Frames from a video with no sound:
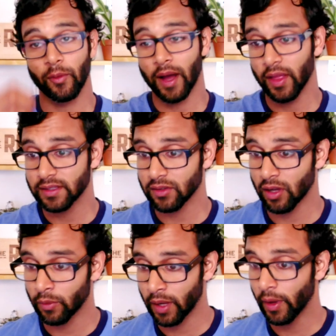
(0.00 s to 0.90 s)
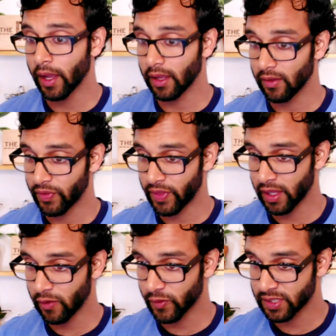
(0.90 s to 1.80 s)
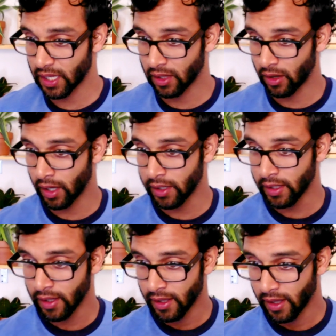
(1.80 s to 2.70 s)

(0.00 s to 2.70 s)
Wow, that's a long way away. Thank you for signing on.